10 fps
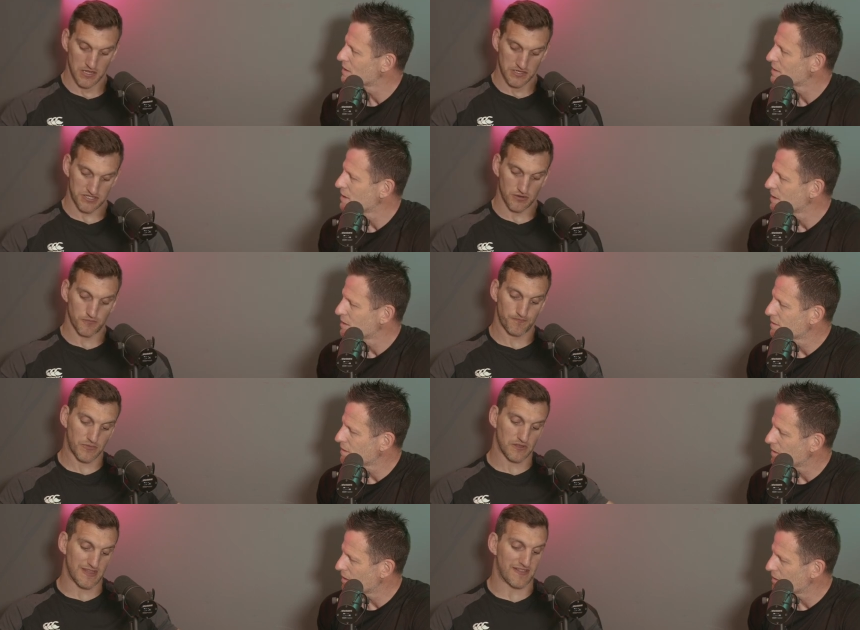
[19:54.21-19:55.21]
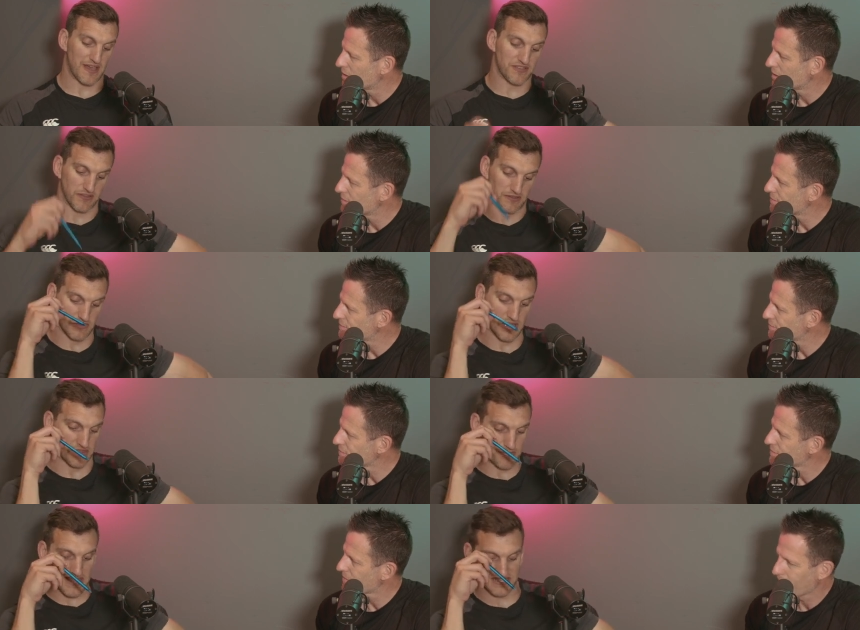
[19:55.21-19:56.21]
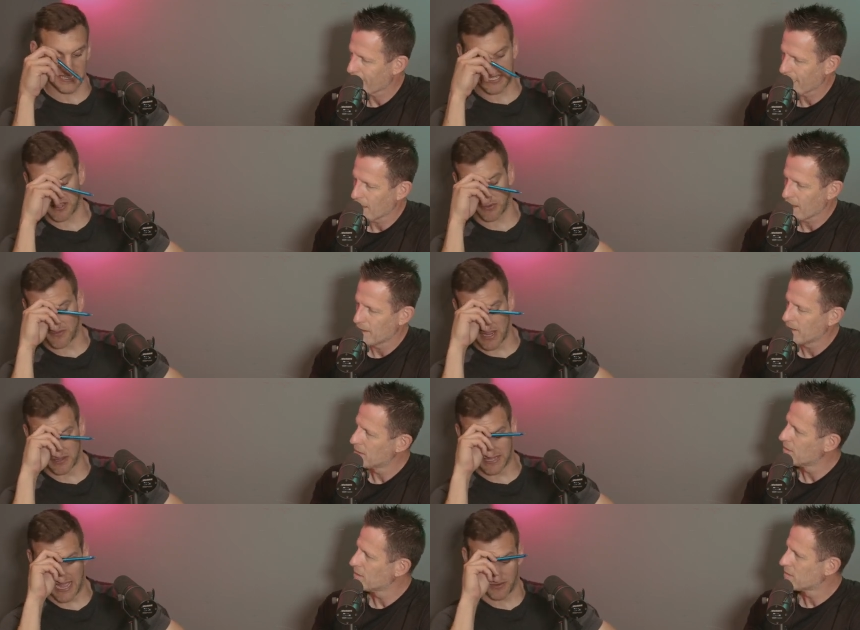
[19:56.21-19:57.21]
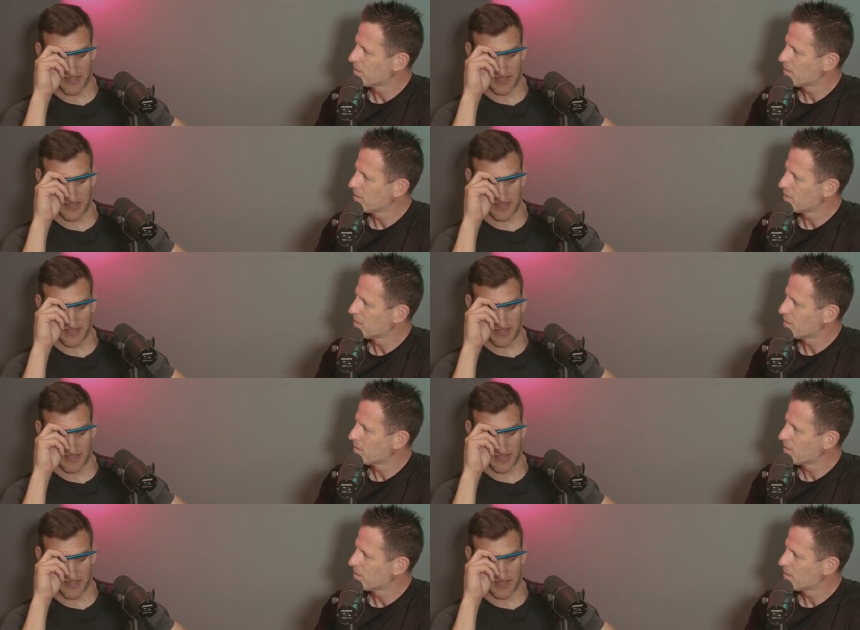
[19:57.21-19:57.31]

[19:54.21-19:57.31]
Speaker 1: So that, that, I think yeah, the basics I think we've nailed down,